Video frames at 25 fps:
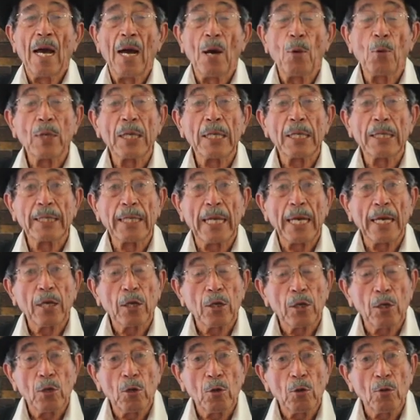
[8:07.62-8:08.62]
I want to
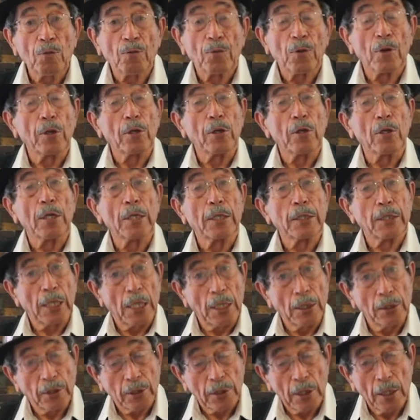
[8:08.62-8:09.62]
thank you for your
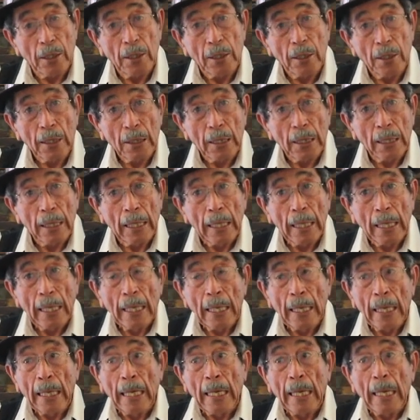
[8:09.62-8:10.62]
attention,
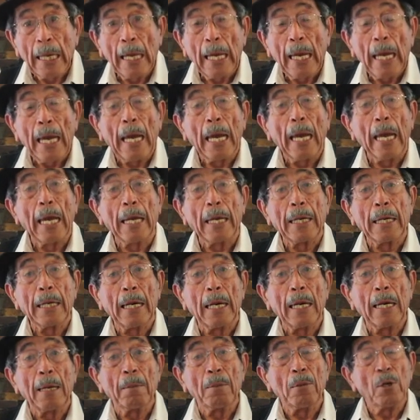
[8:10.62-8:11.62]
and
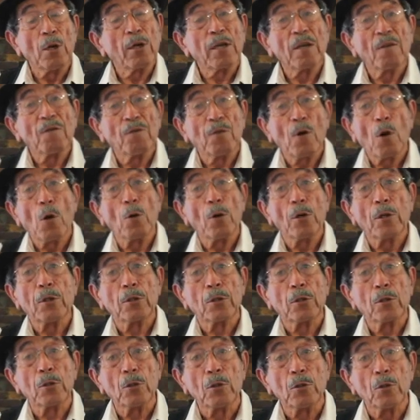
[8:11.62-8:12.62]
I'm looking
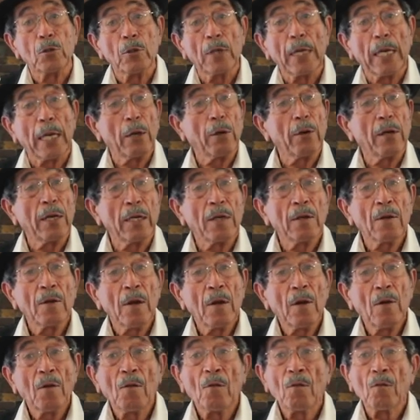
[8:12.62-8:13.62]
forward to hearing
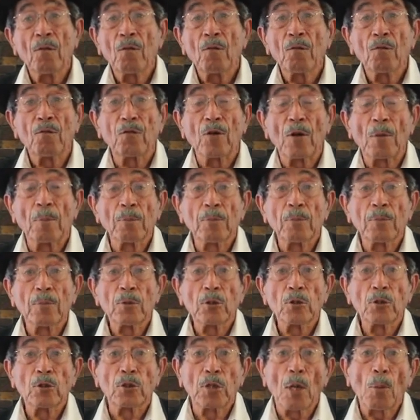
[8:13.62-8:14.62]
from
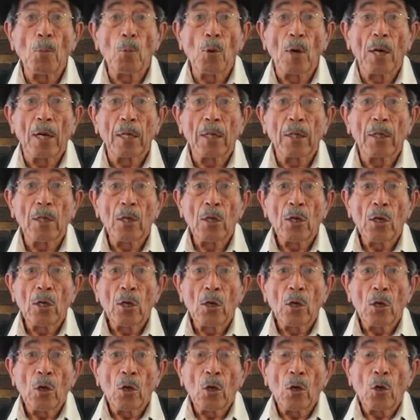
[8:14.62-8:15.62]
someone
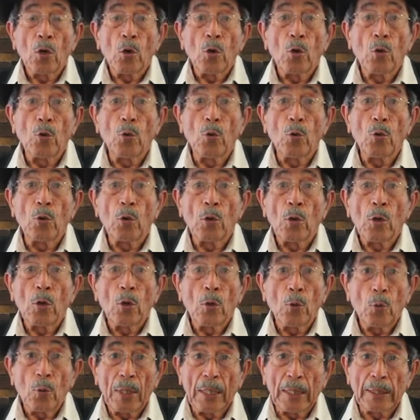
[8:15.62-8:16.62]
who
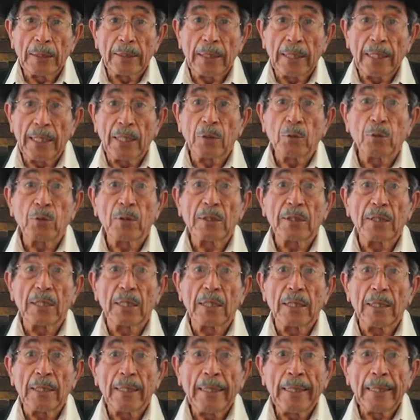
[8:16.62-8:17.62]
is
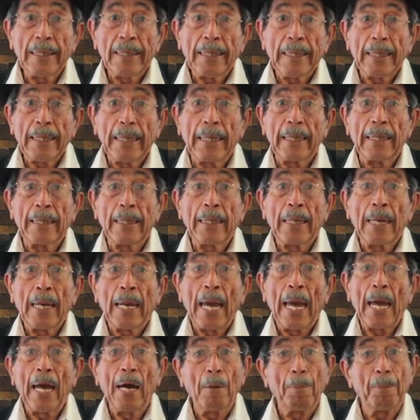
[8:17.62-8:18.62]
interested in
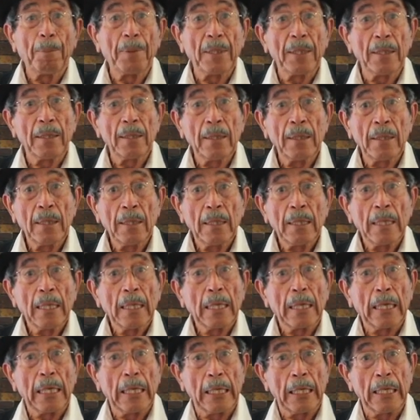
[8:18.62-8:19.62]
helping
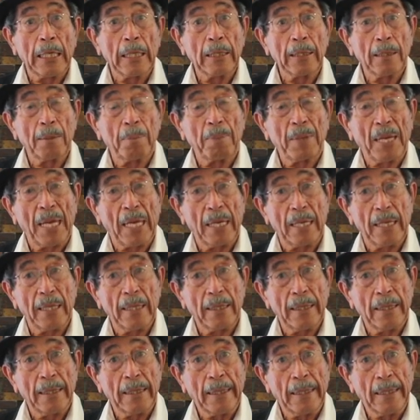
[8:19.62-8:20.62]
cleaning the planet